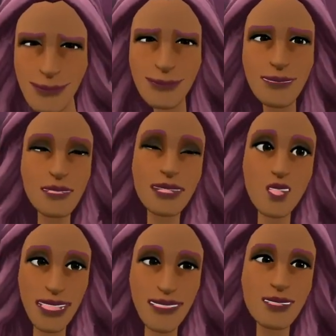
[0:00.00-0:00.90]
If I could
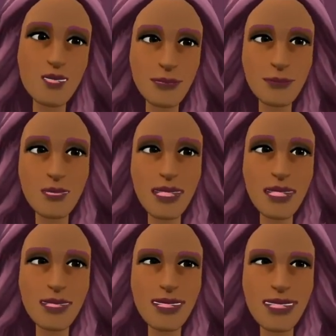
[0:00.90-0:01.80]
devote all
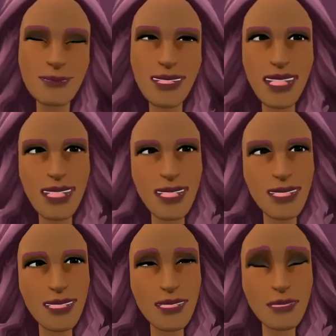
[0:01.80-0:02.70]
my time to this
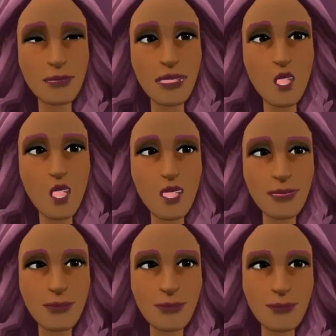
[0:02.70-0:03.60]
channel, I would.
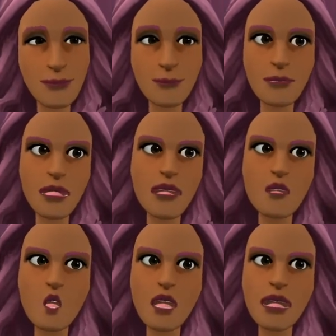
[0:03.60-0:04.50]
But
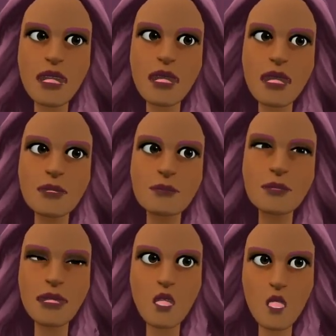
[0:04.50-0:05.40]
unfortunately,
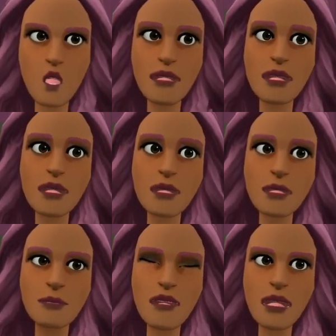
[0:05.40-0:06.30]
I do not have that
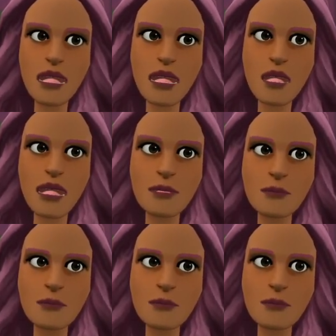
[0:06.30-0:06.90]
type of luxury.